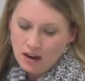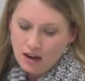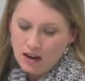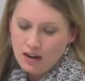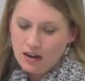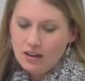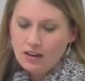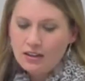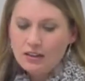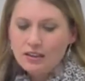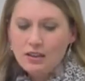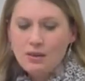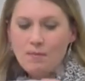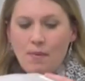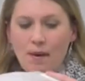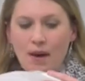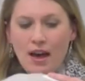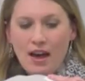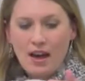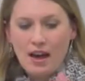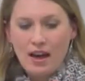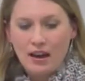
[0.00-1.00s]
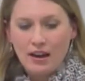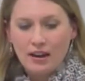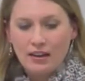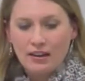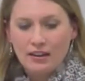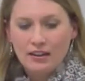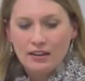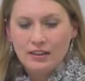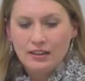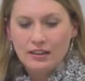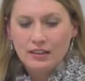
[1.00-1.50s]
On the back,
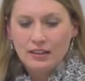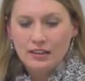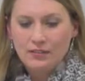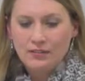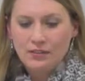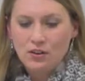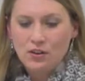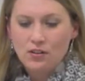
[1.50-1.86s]
if